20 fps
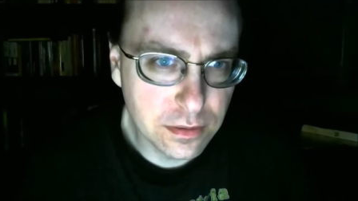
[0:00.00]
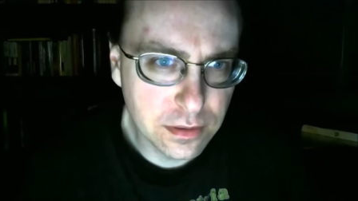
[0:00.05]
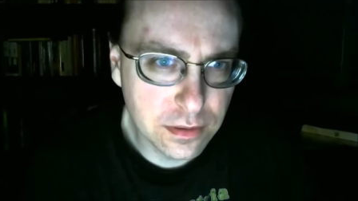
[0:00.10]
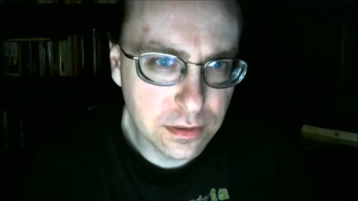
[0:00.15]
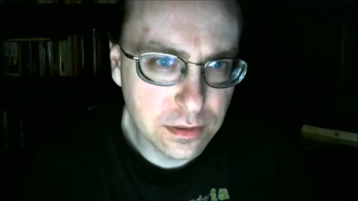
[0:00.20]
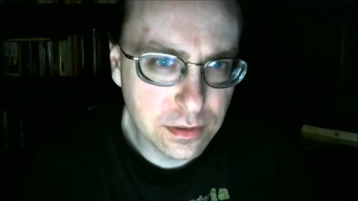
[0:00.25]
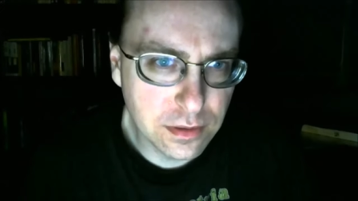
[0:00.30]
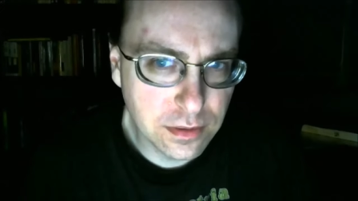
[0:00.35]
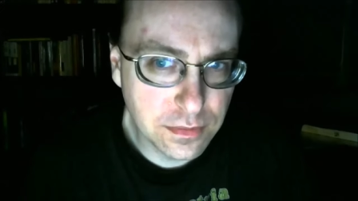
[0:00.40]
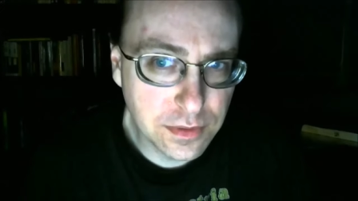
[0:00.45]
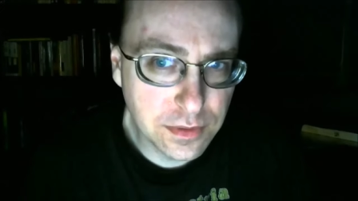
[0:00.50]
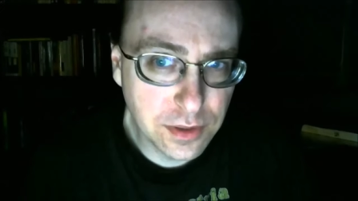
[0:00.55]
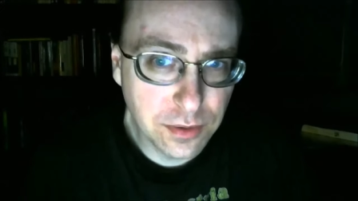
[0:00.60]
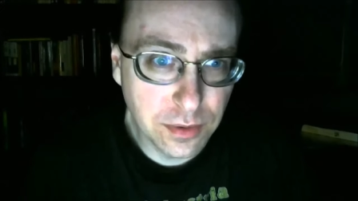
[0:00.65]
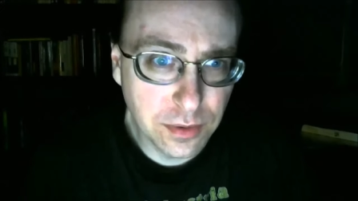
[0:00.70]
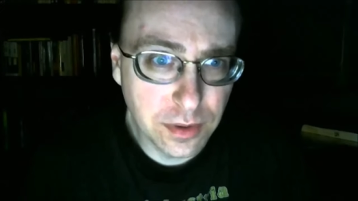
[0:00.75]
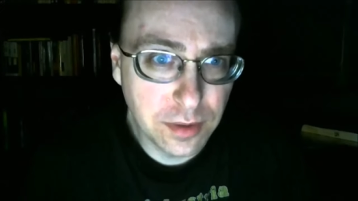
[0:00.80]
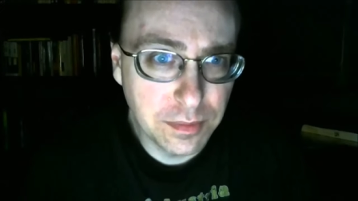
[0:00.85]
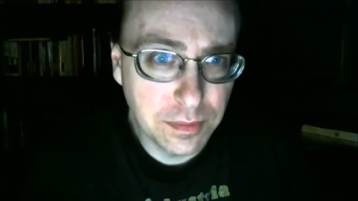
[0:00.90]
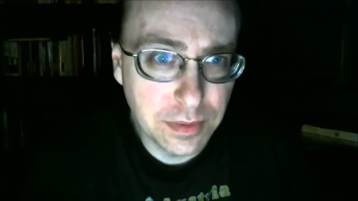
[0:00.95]
It's, if she
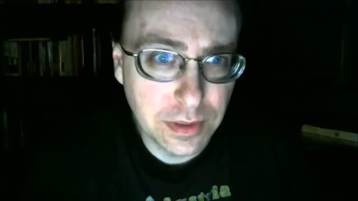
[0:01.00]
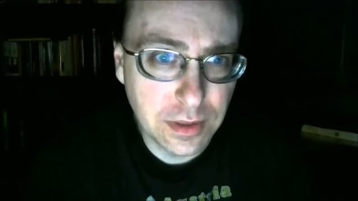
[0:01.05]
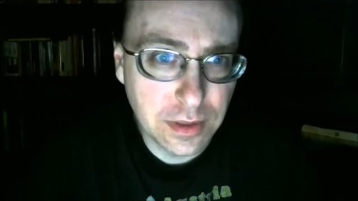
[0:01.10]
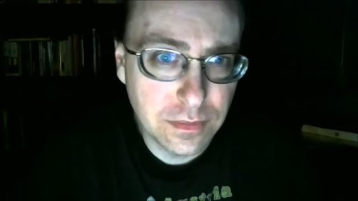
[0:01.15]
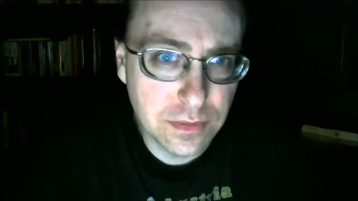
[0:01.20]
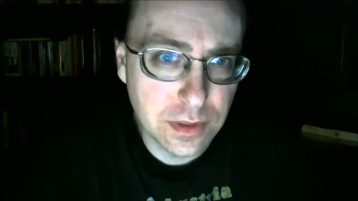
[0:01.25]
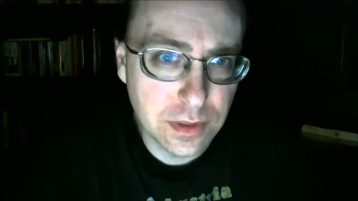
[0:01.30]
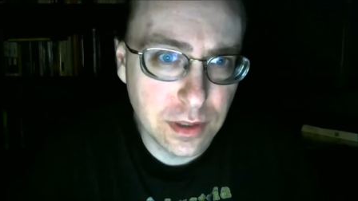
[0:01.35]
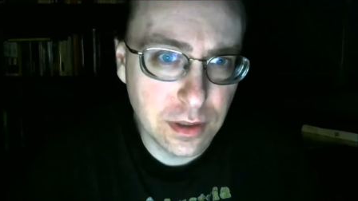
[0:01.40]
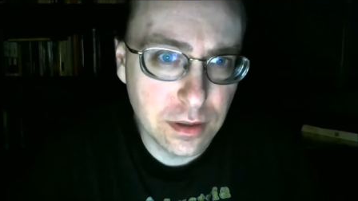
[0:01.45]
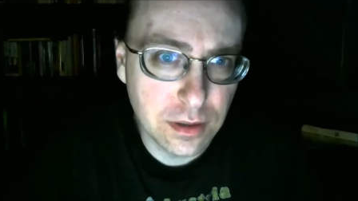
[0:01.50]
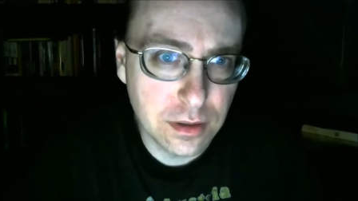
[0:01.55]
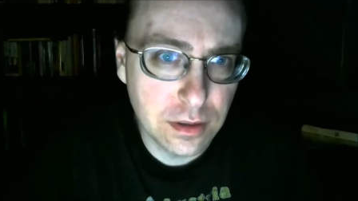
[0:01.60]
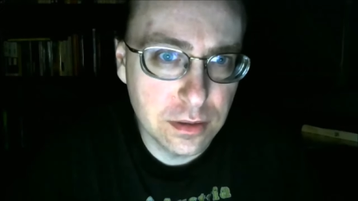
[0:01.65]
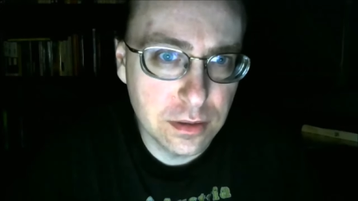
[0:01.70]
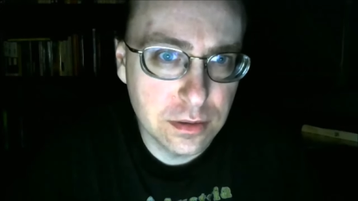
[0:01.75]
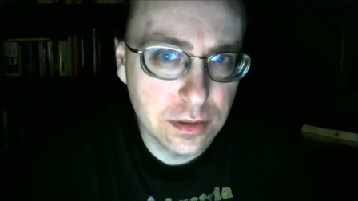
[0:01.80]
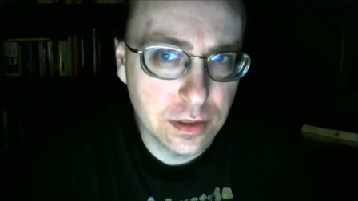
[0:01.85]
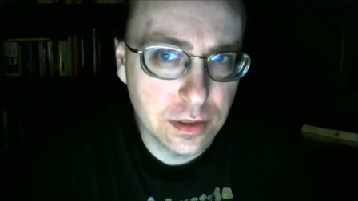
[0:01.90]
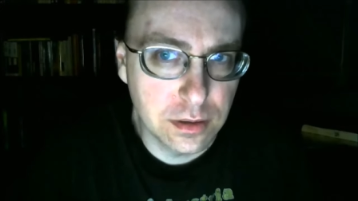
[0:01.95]
really believes that,
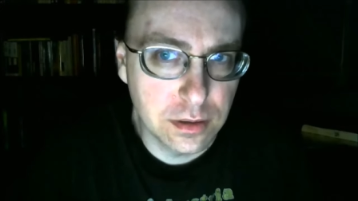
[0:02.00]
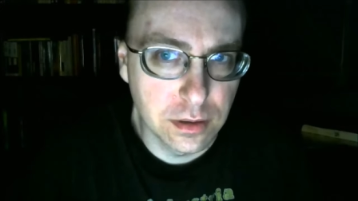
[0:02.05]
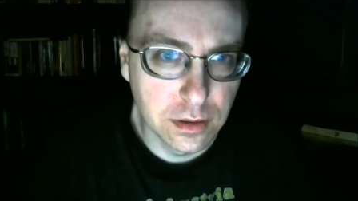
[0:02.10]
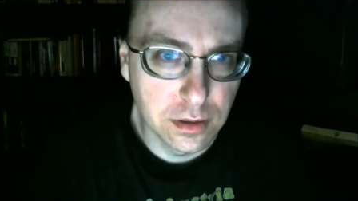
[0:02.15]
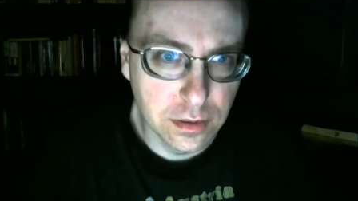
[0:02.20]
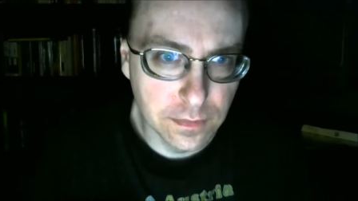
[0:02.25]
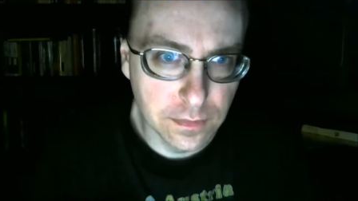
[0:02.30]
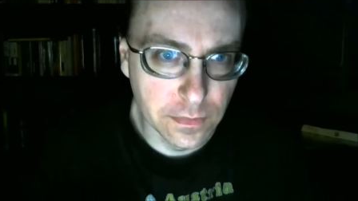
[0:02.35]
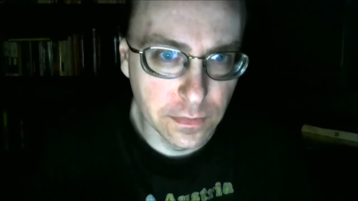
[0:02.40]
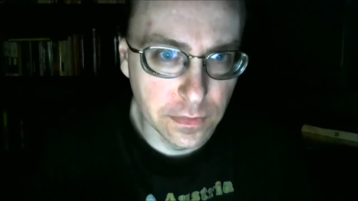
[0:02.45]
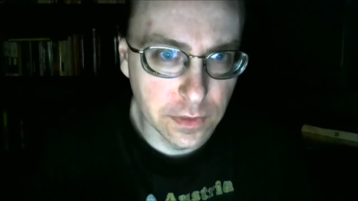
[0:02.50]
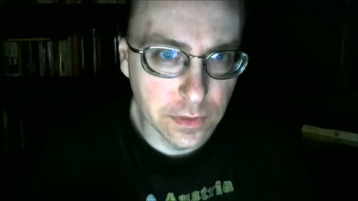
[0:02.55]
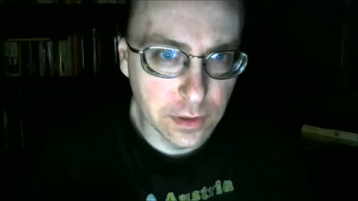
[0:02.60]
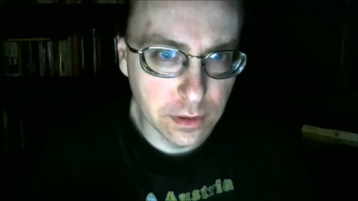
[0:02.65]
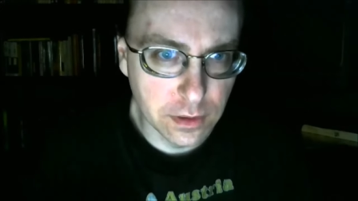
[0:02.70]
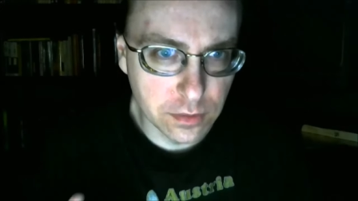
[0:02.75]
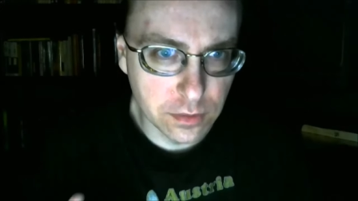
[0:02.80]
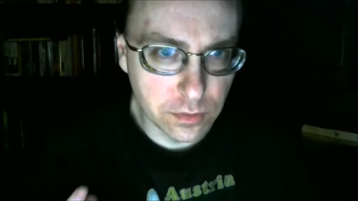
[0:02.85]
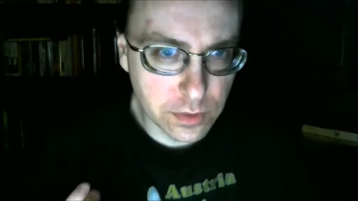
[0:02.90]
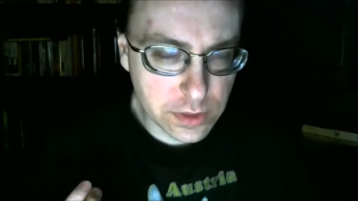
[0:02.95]
and it's like,
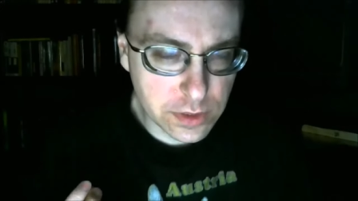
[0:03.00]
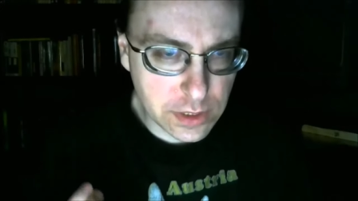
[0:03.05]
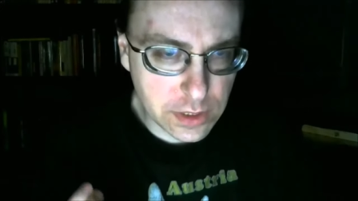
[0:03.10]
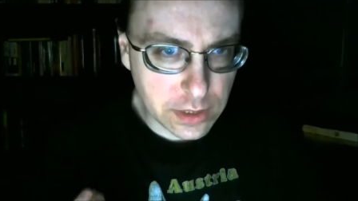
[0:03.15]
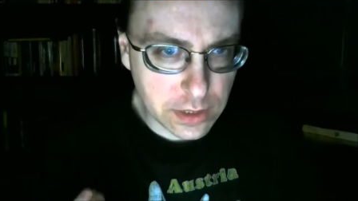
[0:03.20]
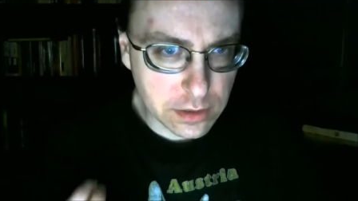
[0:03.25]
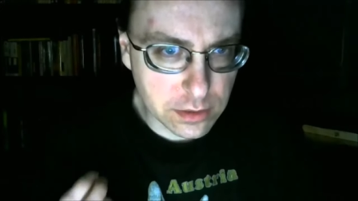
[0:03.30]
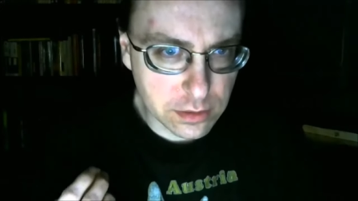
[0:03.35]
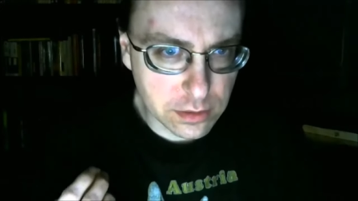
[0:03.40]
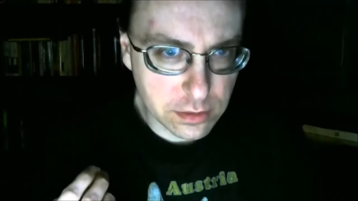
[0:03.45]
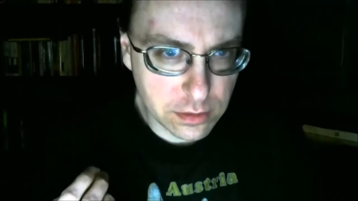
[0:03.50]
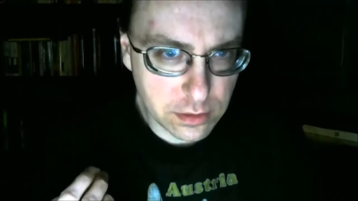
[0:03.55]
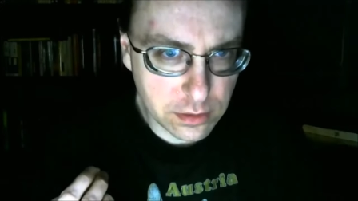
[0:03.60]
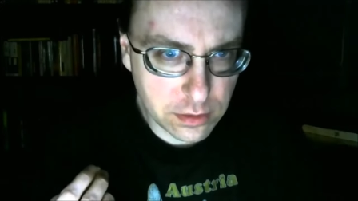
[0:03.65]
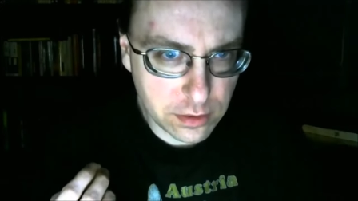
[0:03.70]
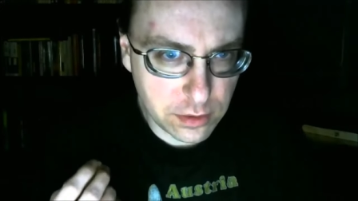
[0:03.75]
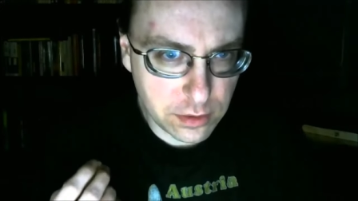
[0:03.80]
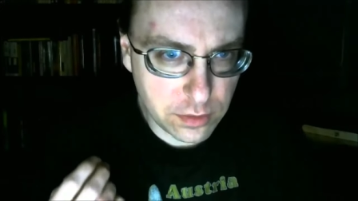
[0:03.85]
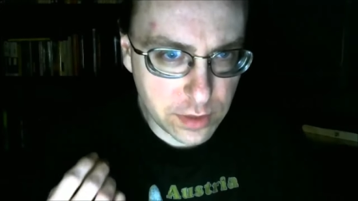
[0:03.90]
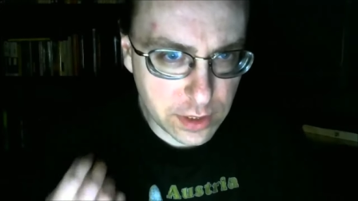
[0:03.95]
once again,
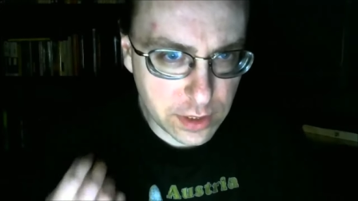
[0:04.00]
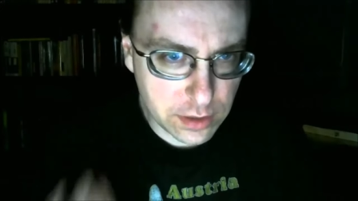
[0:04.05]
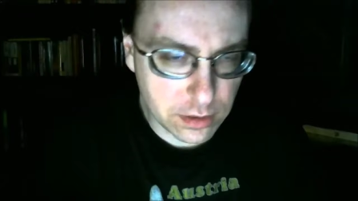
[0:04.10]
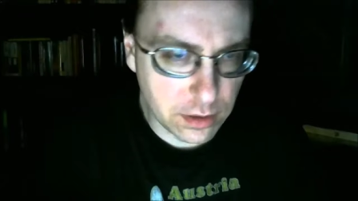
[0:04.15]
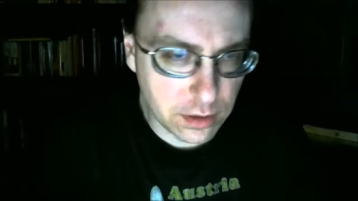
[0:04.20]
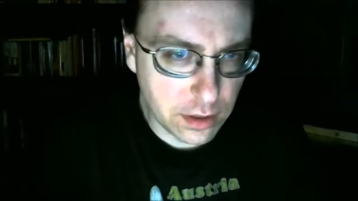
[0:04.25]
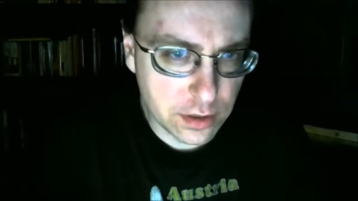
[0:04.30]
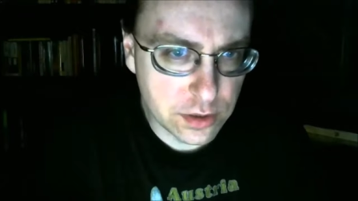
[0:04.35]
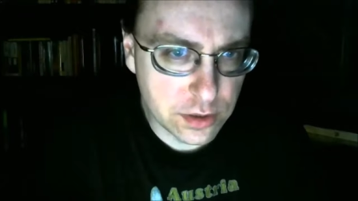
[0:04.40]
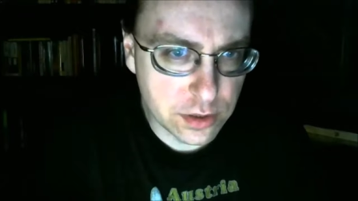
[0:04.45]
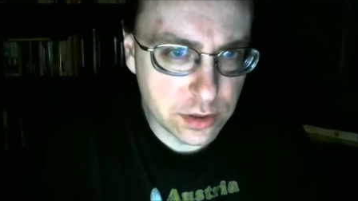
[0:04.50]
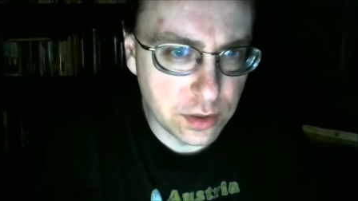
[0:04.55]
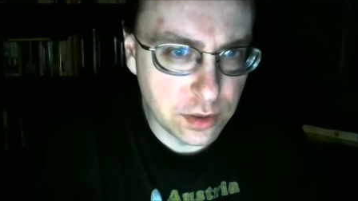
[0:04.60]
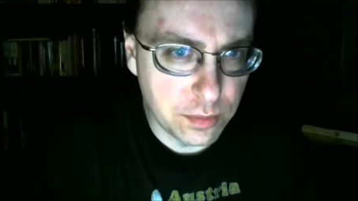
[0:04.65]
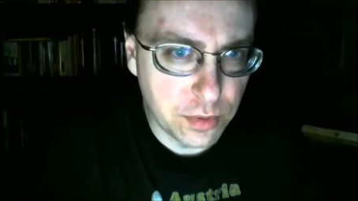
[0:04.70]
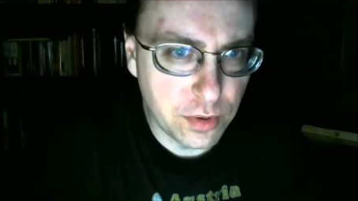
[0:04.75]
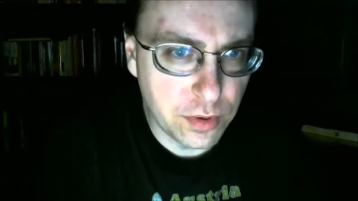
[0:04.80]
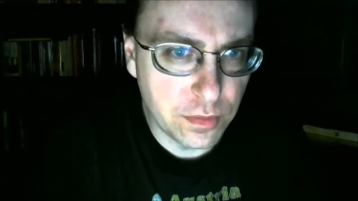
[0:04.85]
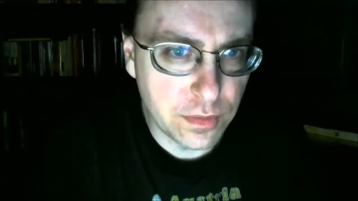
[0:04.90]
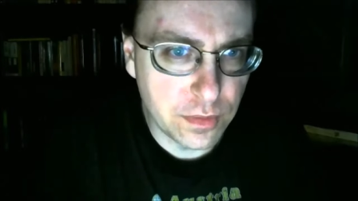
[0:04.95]
you can't logically
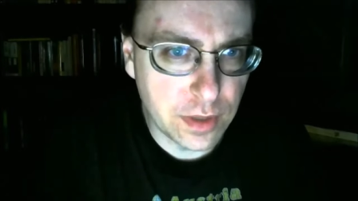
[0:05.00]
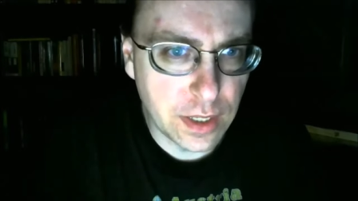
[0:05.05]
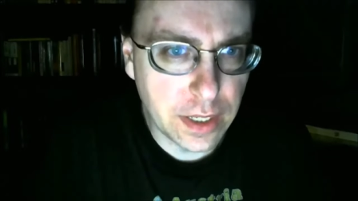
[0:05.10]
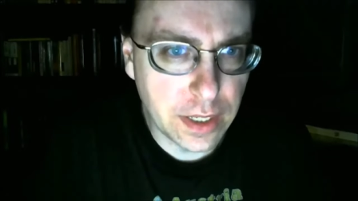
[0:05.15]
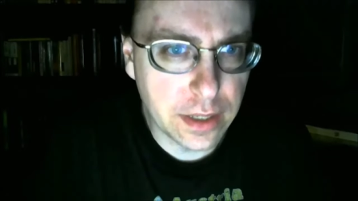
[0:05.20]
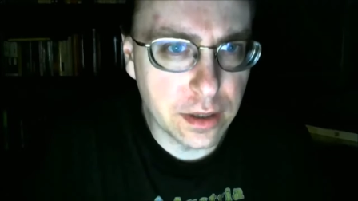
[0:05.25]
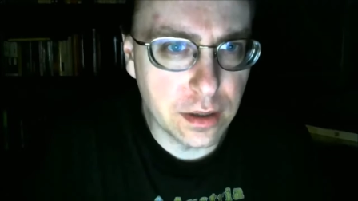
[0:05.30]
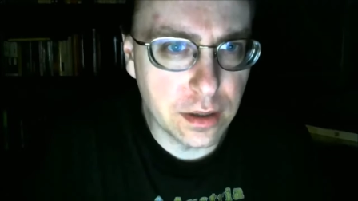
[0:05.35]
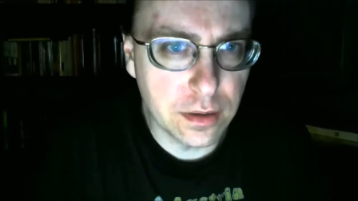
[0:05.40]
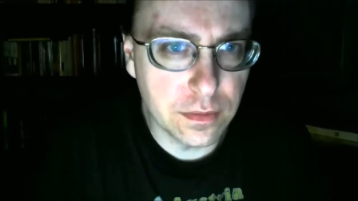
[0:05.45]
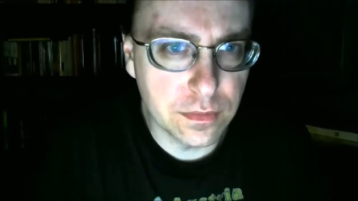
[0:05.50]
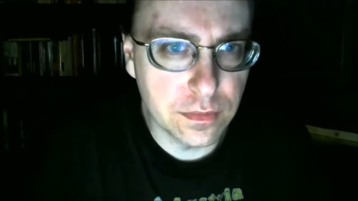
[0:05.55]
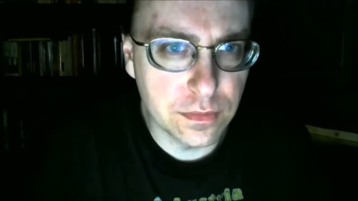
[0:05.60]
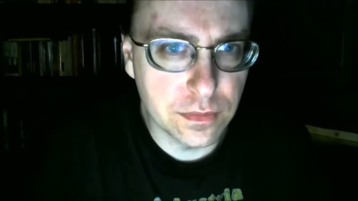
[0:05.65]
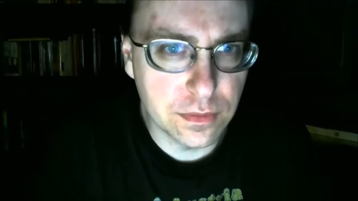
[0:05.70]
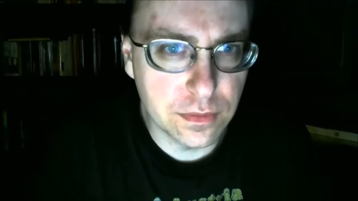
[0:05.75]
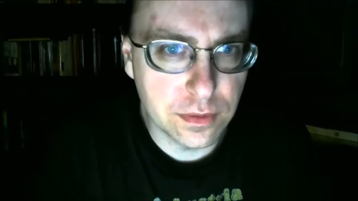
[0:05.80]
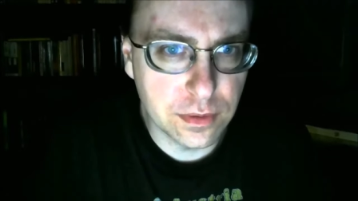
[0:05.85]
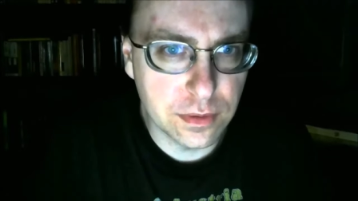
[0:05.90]
prove a negative.